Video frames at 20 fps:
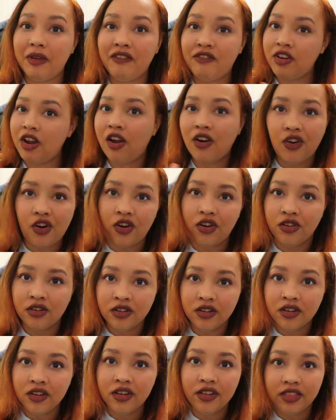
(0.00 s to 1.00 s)
If not all,
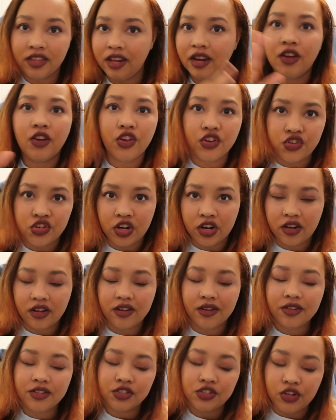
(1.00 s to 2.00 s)
then a good
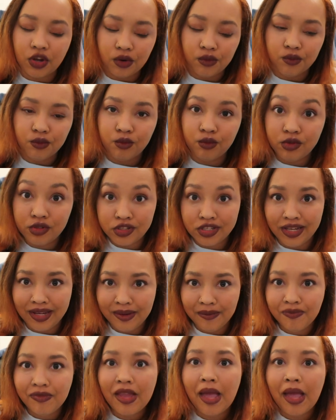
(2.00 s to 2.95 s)
chunk. So we'll see.